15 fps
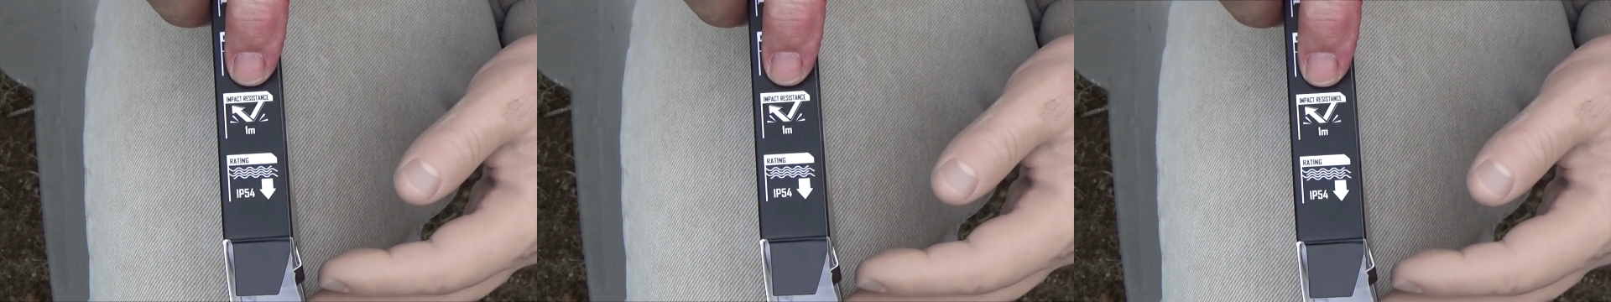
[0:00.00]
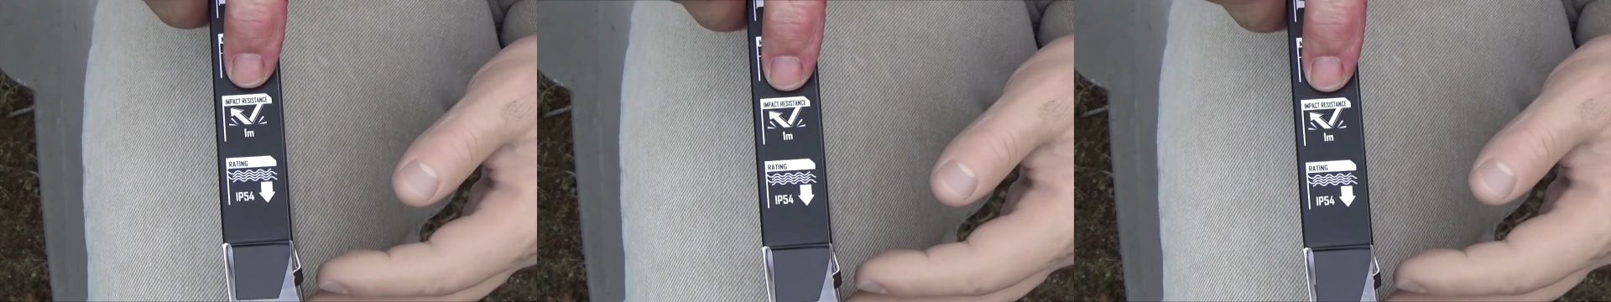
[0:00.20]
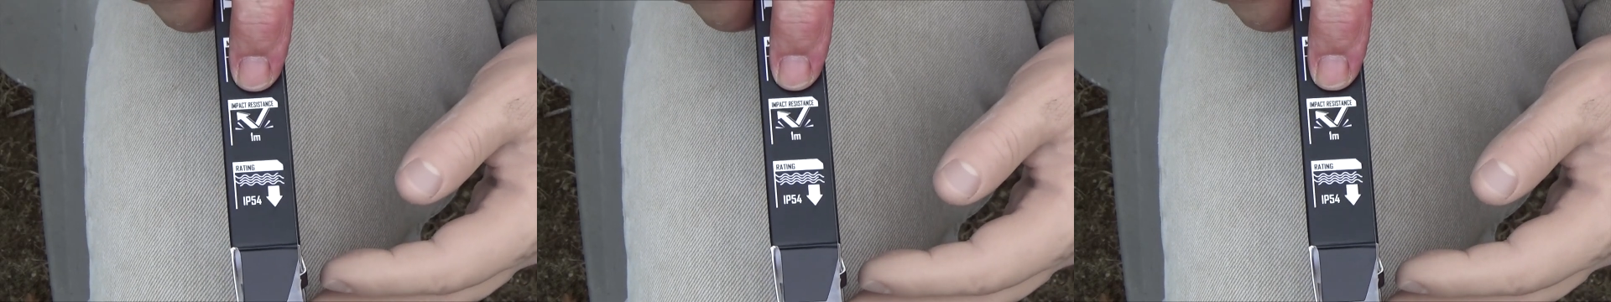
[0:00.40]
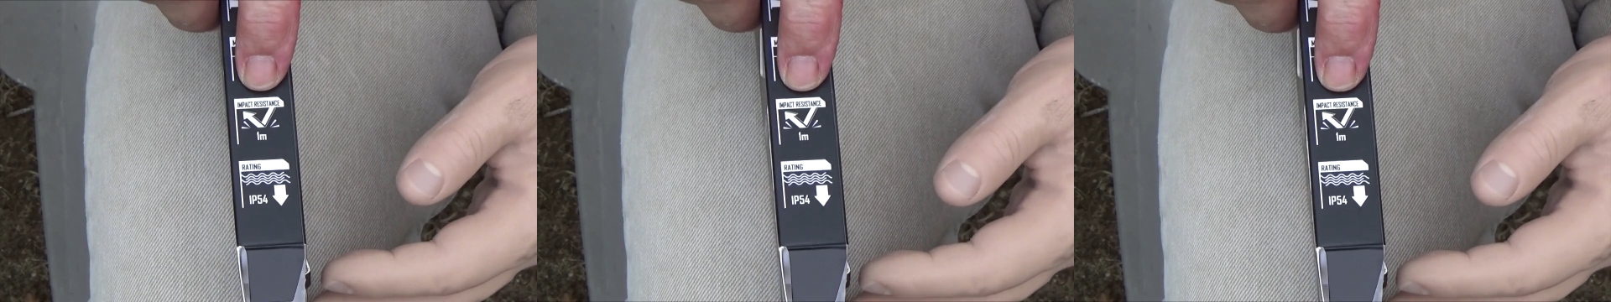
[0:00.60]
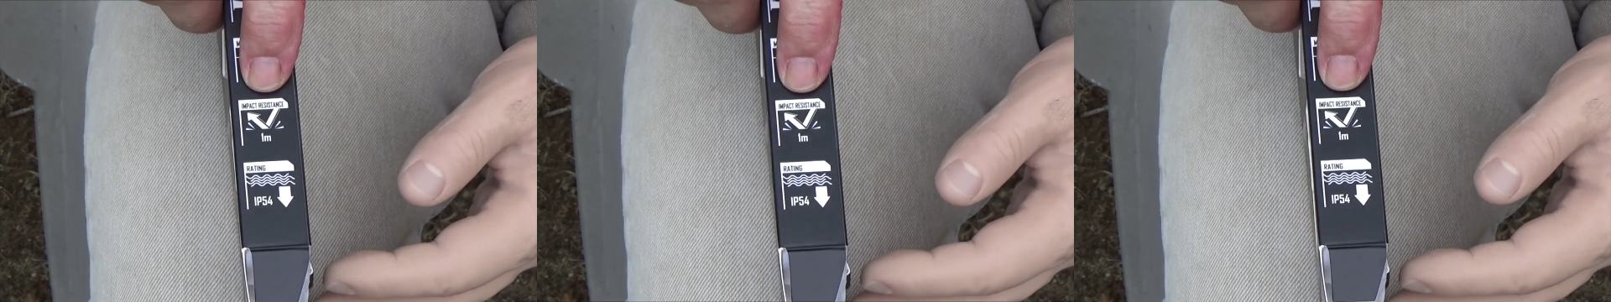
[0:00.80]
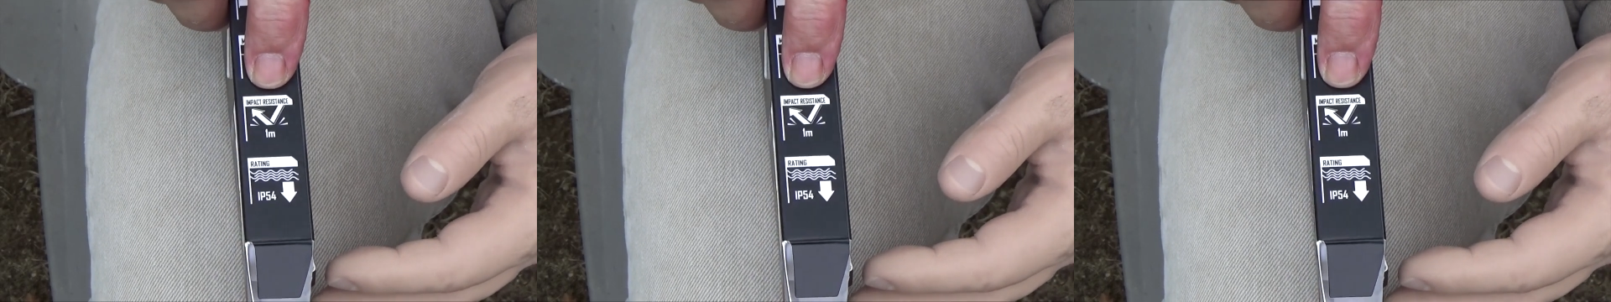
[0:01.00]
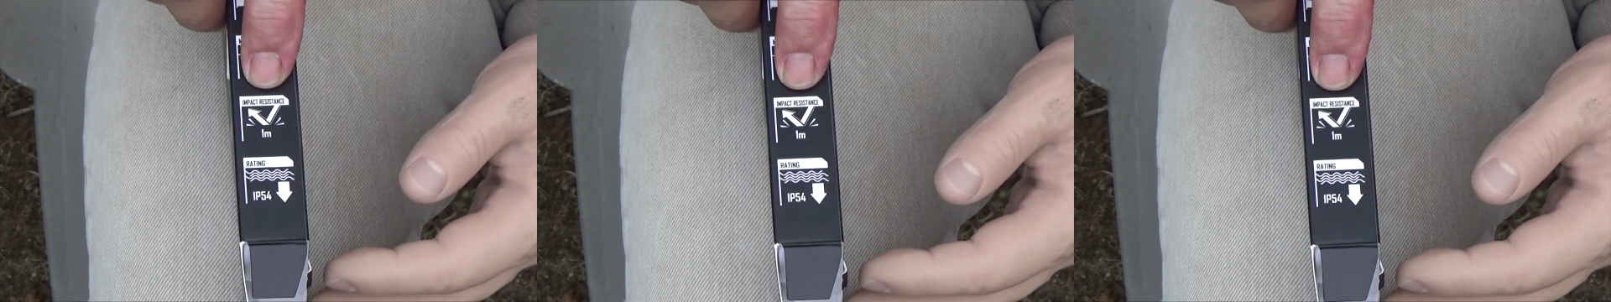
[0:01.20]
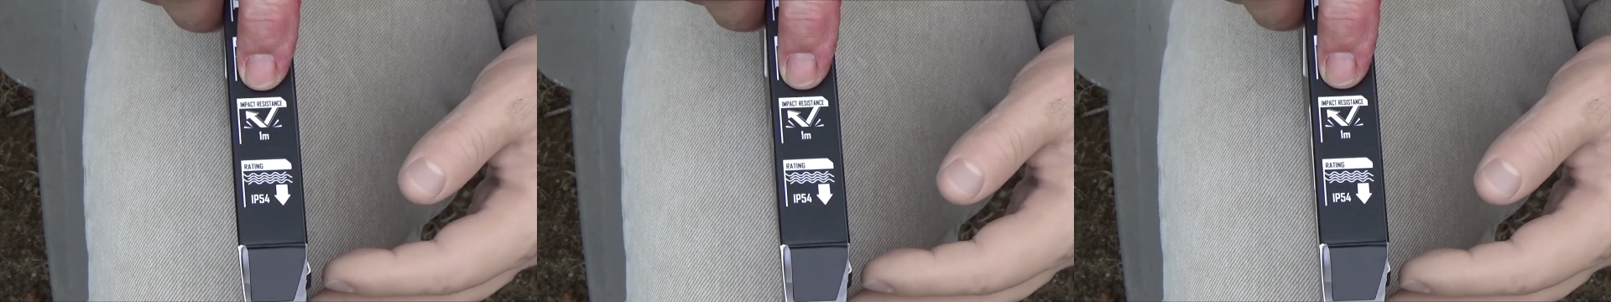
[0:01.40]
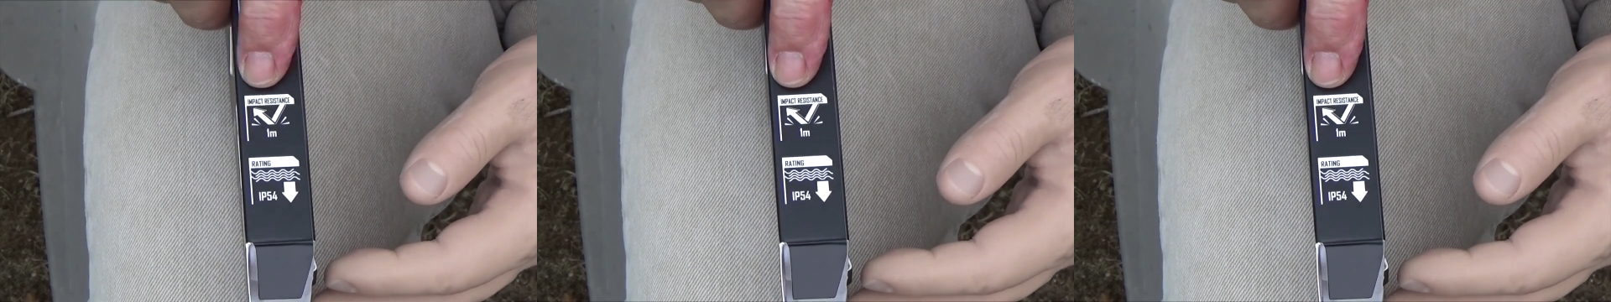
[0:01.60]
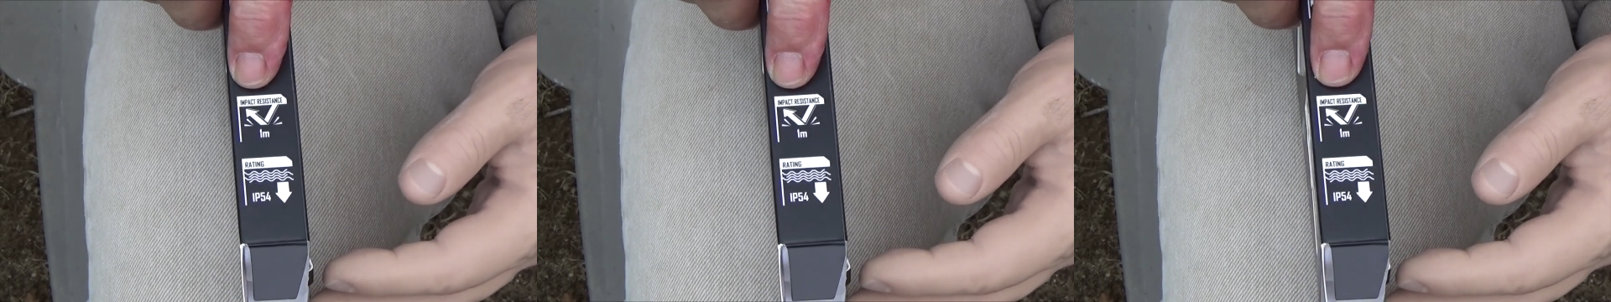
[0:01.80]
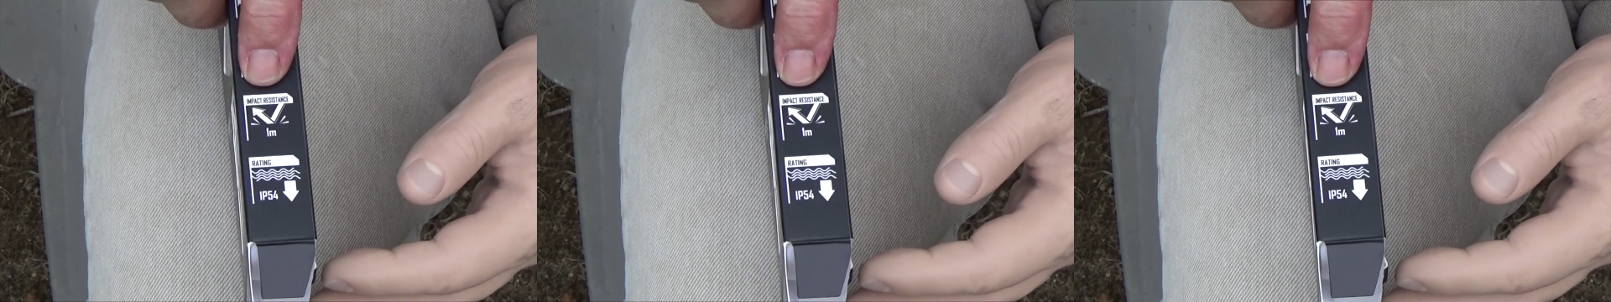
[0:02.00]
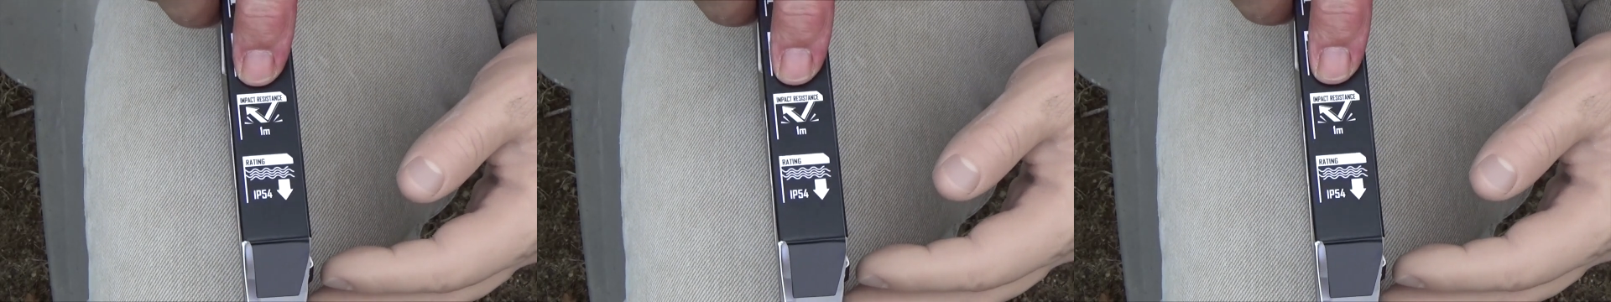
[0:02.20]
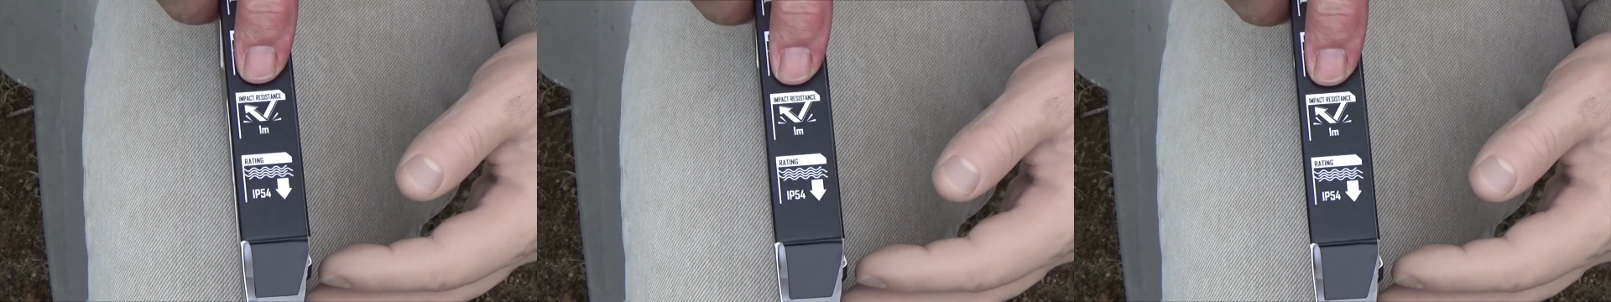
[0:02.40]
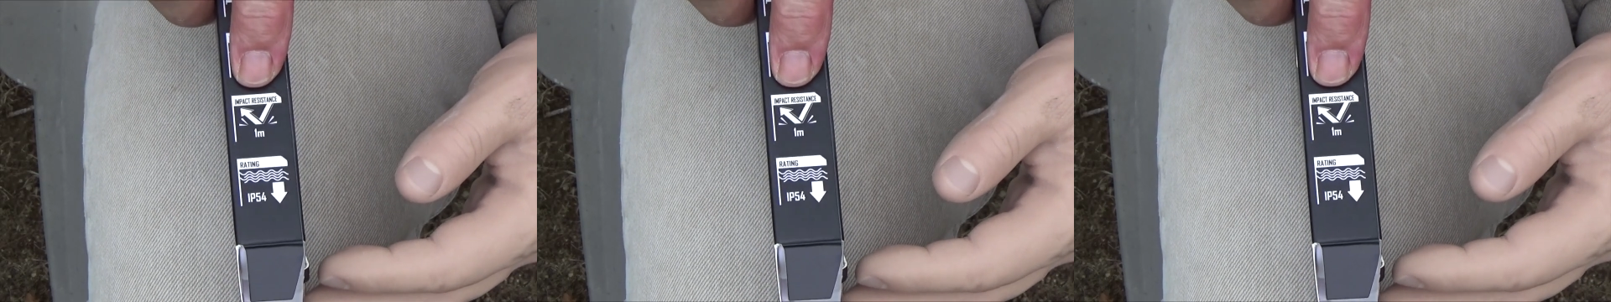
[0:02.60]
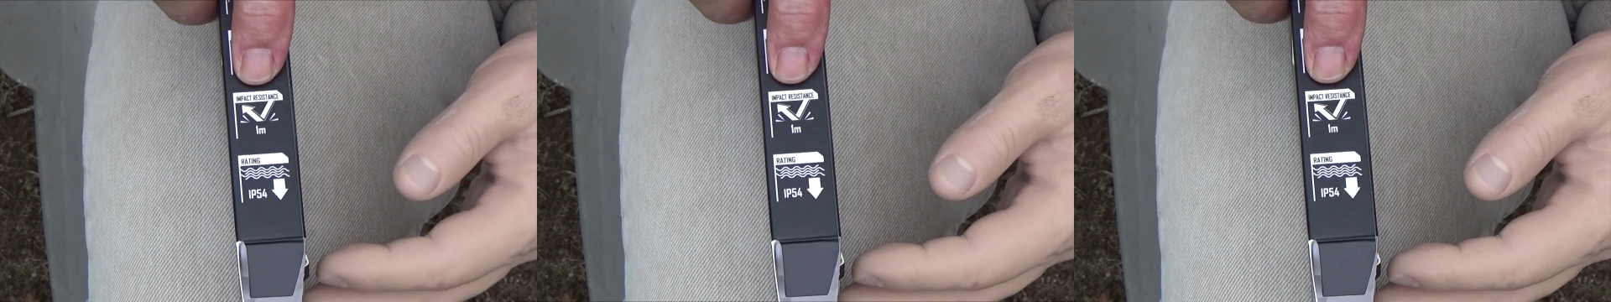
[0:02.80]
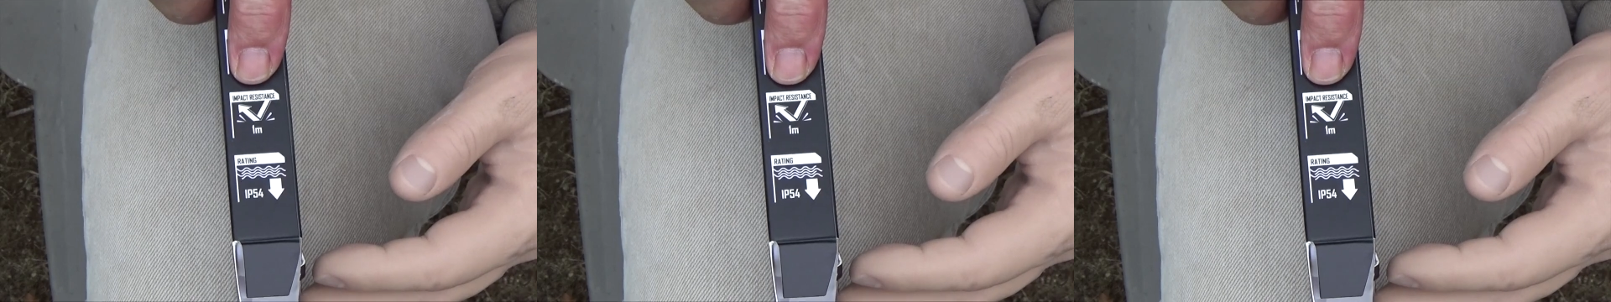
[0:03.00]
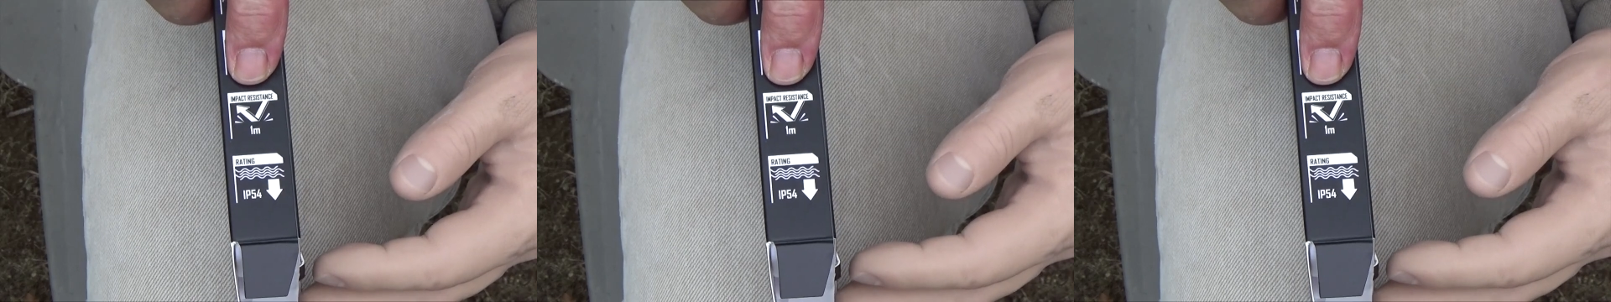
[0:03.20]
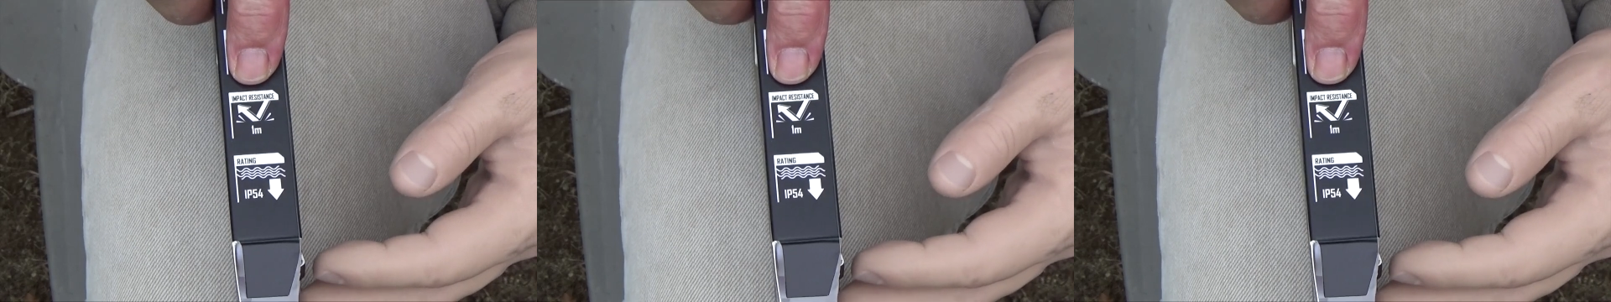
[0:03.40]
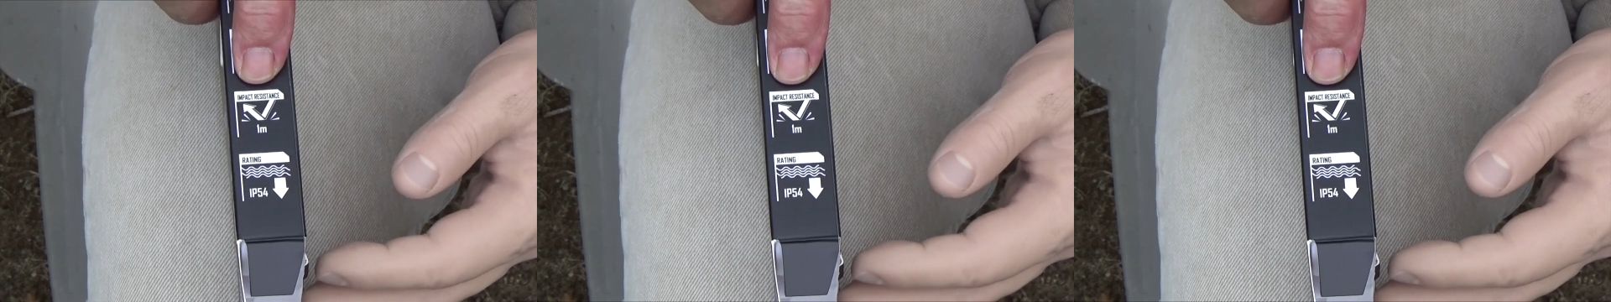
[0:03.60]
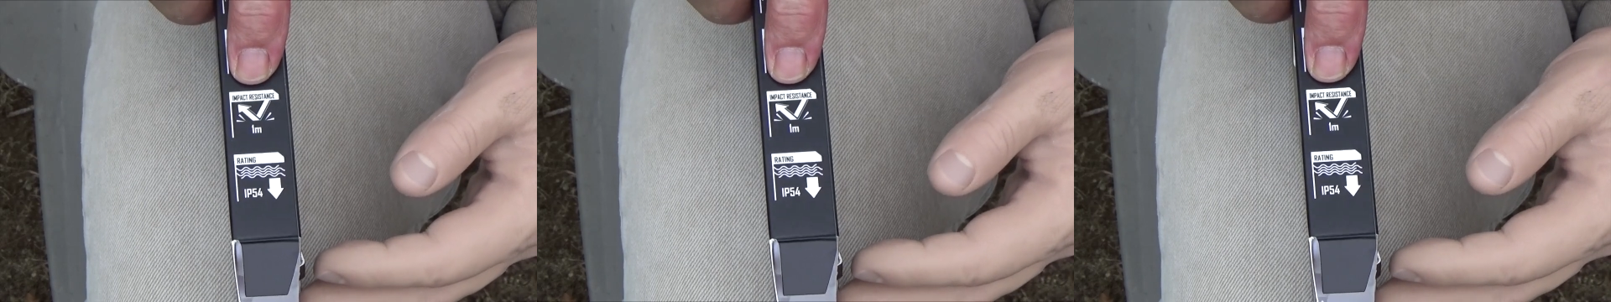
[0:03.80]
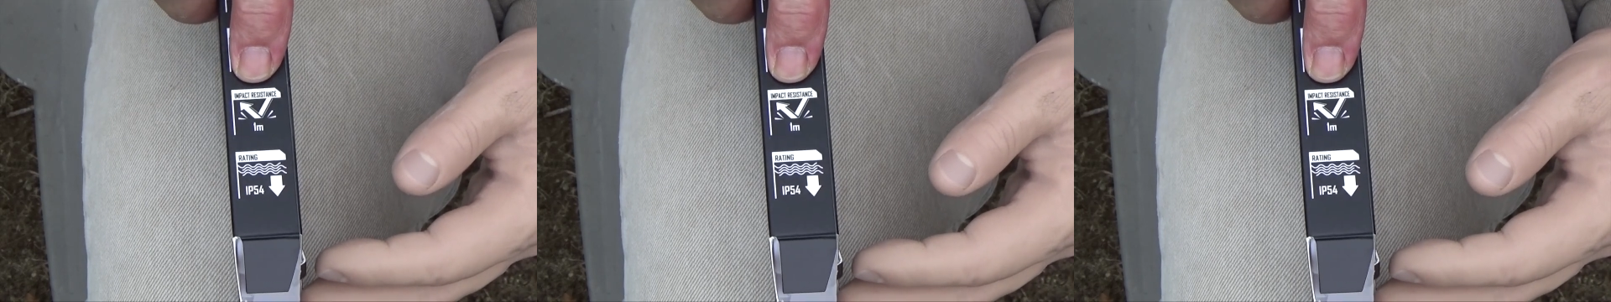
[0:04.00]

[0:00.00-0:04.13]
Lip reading: No face is visible, so there are no lips to read.